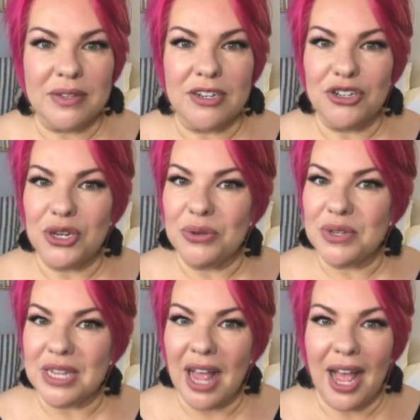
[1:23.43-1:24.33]
It
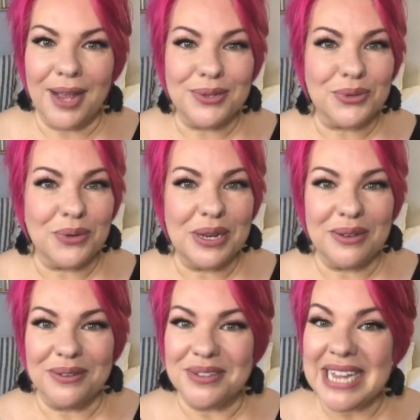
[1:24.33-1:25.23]
shows lines,
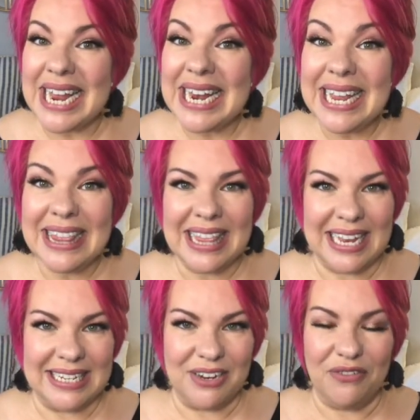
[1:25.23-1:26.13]
wrinkles,
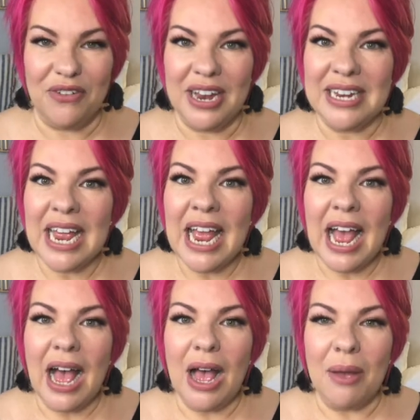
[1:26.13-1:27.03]
anything different.
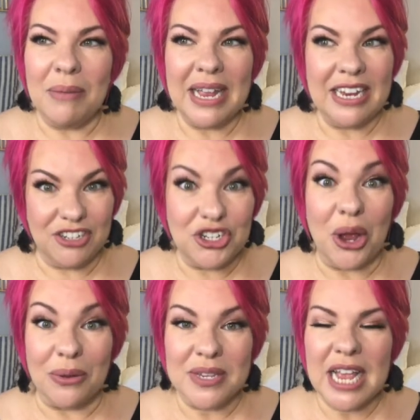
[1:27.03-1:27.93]
It
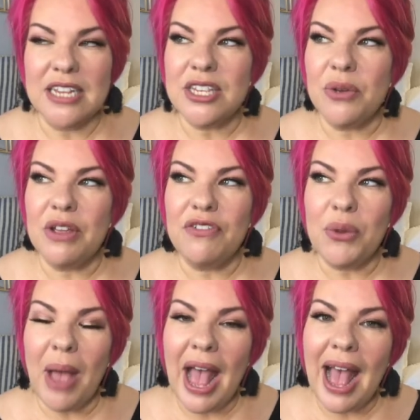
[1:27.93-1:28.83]
shows. And so if you
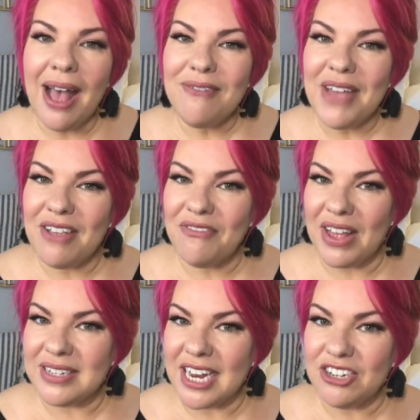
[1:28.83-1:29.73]
have a
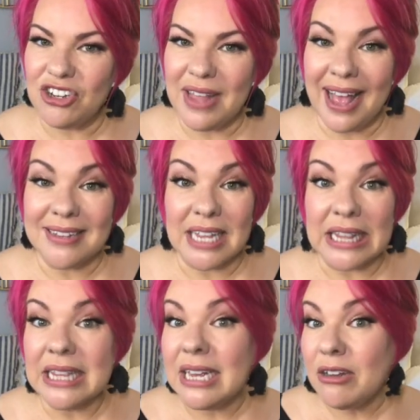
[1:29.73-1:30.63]
foundation that has a
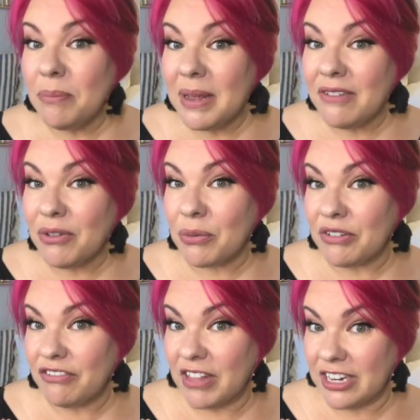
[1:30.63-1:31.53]
little bit of a
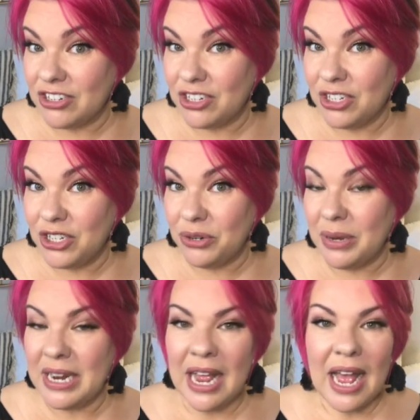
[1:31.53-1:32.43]
reflection to
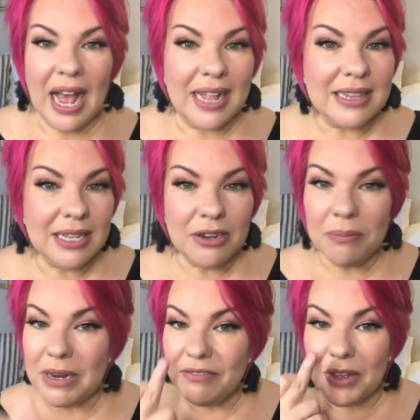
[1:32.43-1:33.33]
it, a little
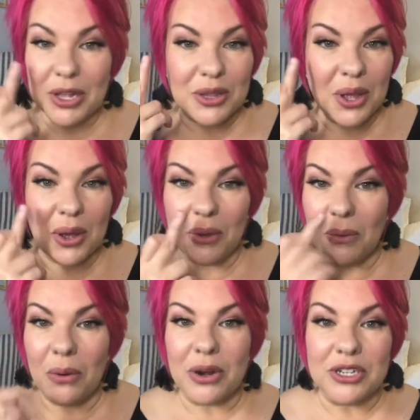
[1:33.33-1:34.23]
bit of a glow
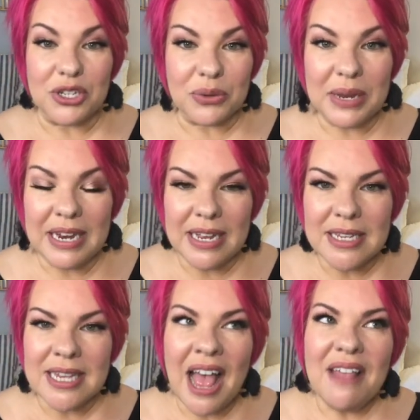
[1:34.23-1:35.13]
or a dewiness,
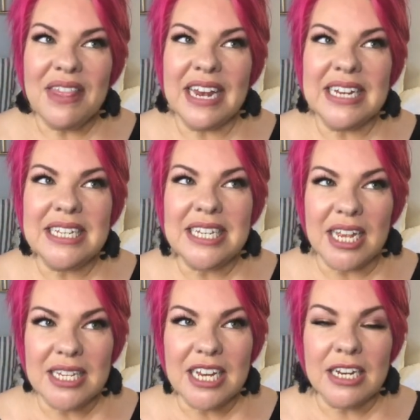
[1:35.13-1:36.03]
then it
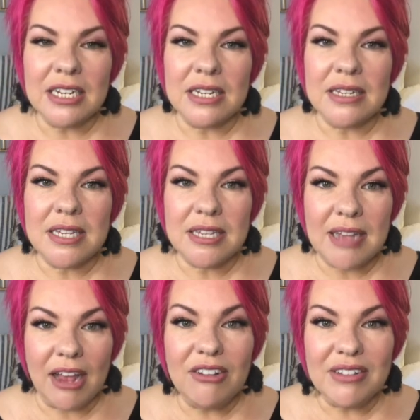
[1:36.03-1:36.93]
doesn't
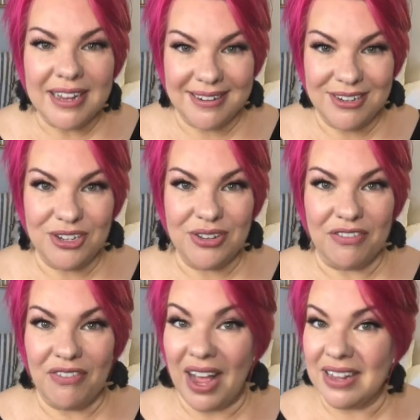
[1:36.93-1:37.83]
settle into the
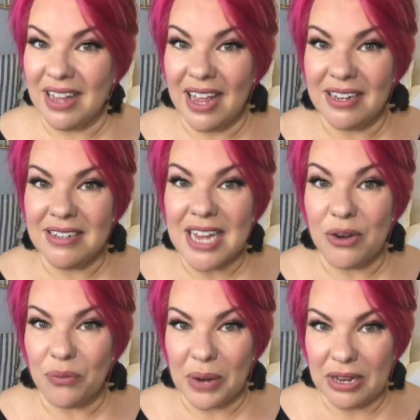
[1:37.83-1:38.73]
fine lines
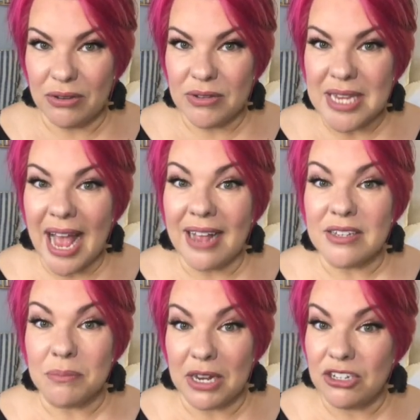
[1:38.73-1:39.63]
and wrinkles
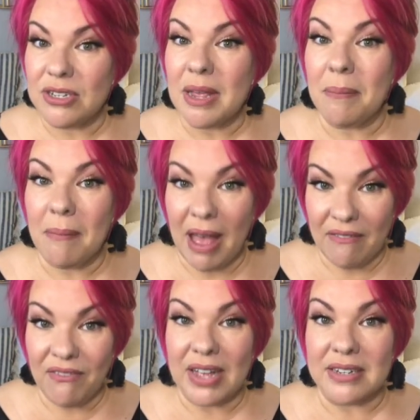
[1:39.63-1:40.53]
as much as a matte
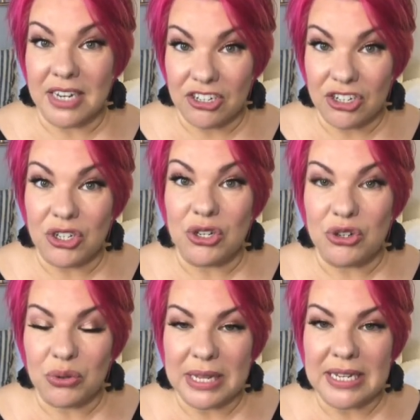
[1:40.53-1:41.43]
foundation
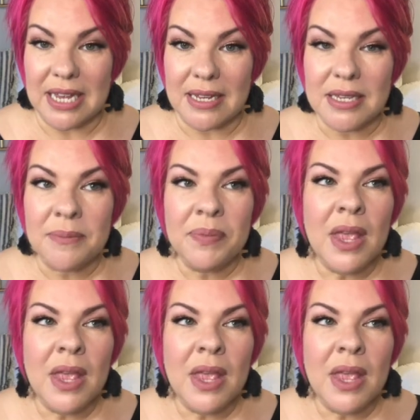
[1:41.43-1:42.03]
usually does.